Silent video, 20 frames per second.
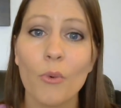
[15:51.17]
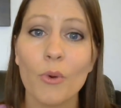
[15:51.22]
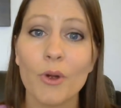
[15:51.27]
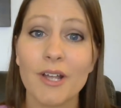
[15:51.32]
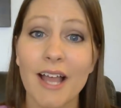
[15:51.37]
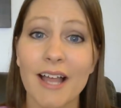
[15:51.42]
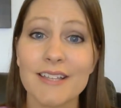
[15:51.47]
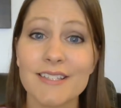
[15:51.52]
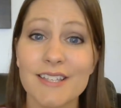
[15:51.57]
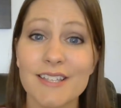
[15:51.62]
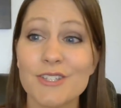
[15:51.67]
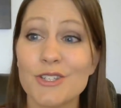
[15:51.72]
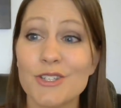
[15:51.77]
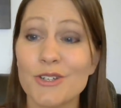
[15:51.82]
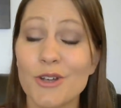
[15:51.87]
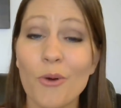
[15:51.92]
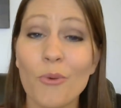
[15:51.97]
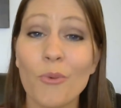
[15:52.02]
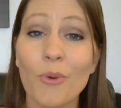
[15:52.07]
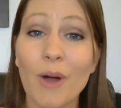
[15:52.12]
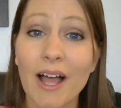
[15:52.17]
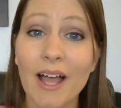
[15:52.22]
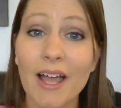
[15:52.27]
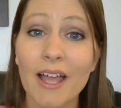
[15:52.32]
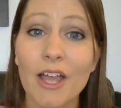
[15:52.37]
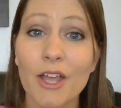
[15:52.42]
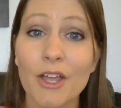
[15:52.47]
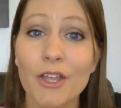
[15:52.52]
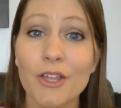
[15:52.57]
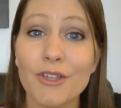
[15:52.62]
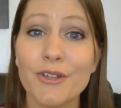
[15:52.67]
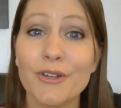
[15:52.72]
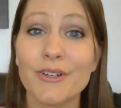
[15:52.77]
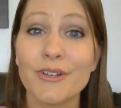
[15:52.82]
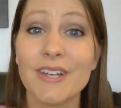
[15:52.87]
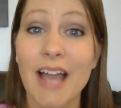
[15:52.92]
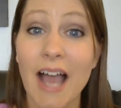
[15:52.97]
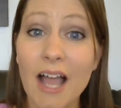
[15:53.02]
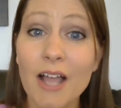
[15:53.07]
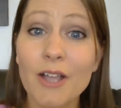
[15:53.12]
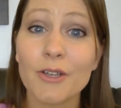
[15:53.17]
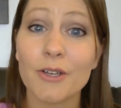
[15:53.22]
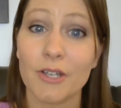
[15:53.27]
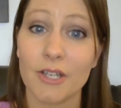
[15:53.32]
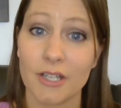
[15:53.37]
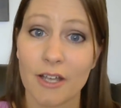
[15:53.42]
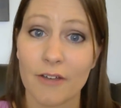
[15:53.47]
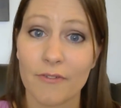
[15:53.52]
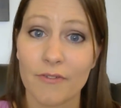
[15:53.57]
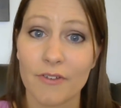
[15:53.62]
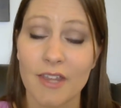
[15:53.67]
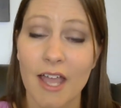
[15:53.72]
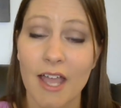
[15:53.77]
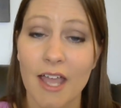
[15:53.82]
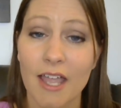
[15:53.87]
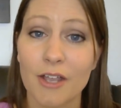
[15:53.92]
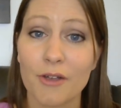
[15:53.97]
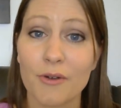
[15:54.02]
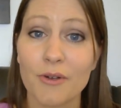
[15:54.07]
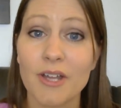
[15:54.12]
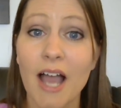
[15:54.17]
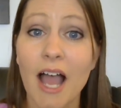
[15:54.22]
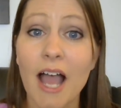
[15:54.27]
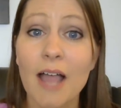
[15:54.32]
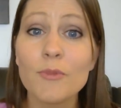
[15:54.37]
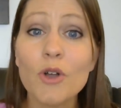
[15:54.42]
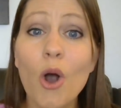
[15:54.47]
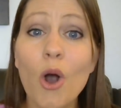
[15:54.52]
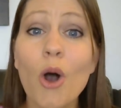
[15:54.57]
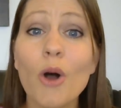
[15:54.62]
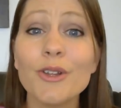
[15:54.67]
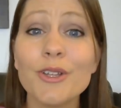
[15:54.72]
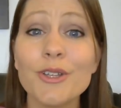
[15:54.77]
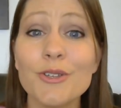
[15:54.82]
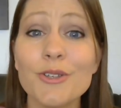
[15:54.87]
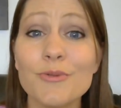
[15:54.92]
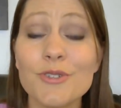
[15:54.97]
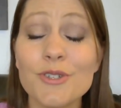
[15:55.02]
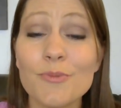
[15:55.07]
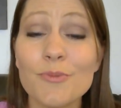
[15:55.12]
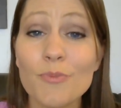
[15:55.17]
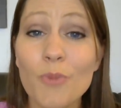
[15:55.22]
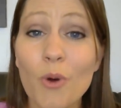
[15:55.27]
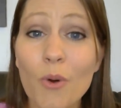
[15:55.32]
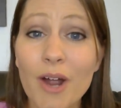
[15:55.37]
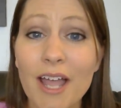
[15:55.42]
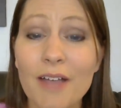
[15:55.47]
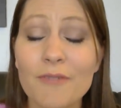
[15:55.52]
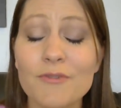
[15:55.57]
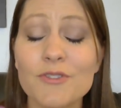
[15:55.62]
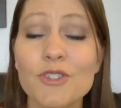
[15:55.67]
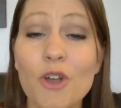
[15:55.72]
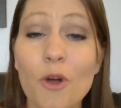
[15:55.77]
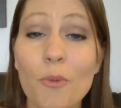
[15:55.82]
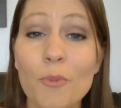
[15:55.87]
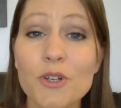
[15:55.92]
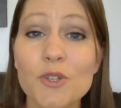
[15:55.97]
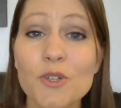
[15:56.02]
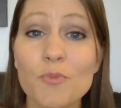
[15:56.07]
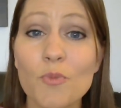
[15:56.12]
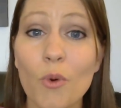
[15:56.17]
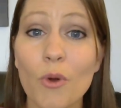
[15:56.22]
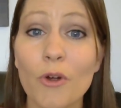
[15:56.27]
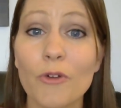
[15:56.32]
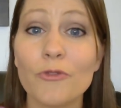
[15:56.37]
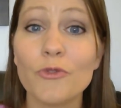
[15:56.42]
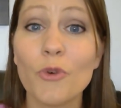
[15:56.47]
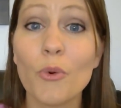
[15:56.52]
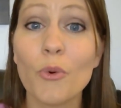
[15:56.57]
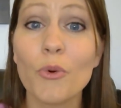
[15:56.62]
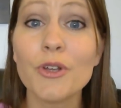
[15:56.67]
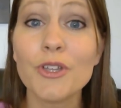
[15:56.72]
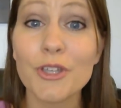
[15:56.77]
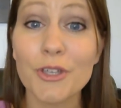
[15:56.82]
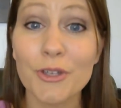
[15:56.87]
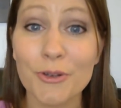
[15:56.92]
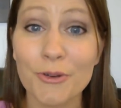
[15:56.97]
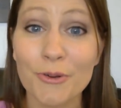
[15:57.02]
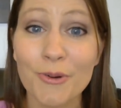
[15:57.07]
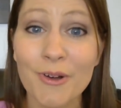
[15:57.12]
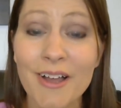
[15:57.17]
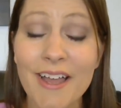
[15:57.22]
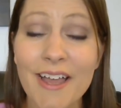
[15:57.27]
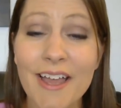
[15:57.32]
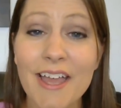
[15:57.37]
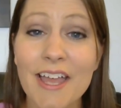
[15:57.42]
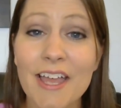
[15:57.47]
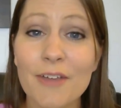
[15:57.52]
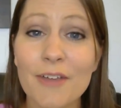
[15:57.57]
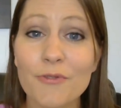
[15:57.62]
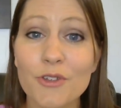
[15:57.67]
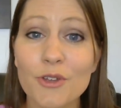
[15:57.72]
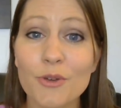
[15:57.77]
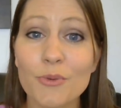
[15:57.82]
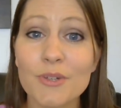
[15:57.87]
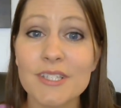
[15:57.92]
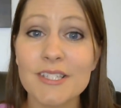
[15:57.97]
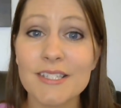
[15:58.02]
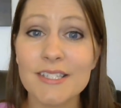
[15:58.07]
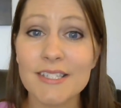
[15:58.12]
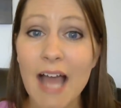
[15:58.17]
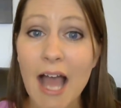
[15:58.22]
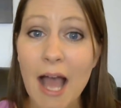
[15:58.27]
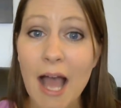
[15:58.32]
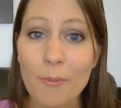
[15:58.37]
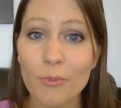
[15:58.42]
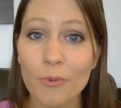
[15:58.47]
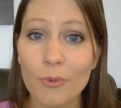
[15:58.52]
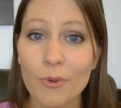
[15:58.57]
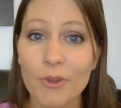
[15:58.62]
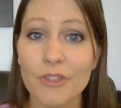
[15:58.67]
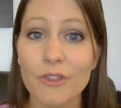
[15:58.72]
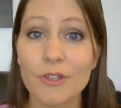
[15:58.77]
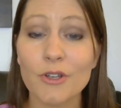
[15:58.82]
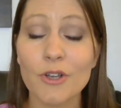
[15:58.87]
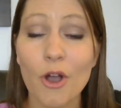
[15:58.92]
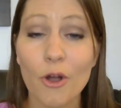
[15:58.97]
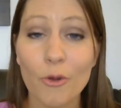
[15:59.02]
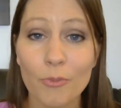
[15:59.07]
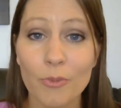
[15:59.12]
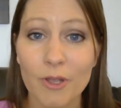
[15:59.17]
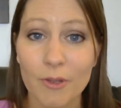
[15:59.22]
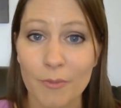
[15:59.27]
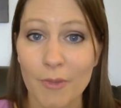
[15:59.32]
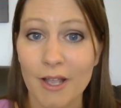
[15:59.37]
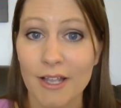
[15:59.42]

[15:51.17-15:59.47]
where God says, you know what? You're not good enough in that area. I'm calling you to more. I have so much more for you if you would stop with the coping